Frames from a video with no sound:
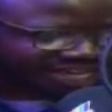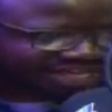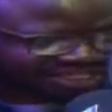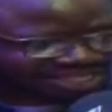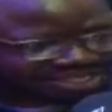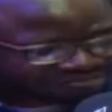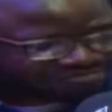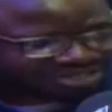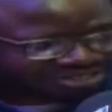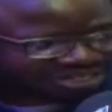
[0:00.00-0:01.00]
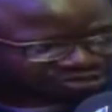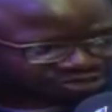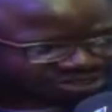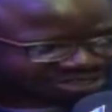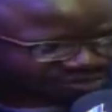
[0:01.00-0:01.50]
in the different
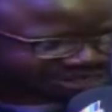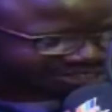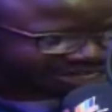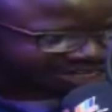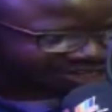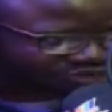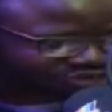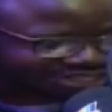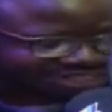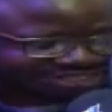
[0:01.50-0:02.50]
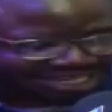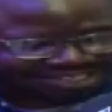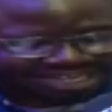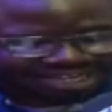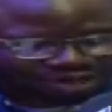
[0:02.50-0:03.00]
countries they were journeying through. Does
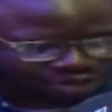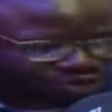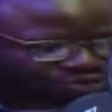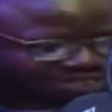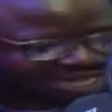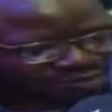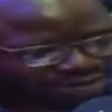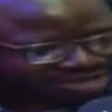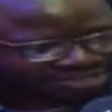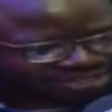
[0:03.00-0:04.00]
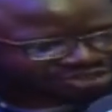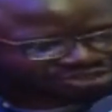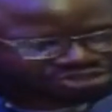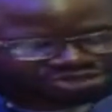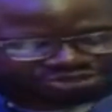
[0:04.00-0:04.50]
that include the ones
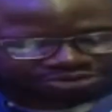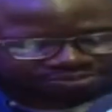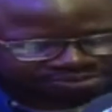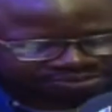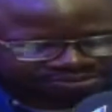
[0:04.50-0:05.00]
in Europe?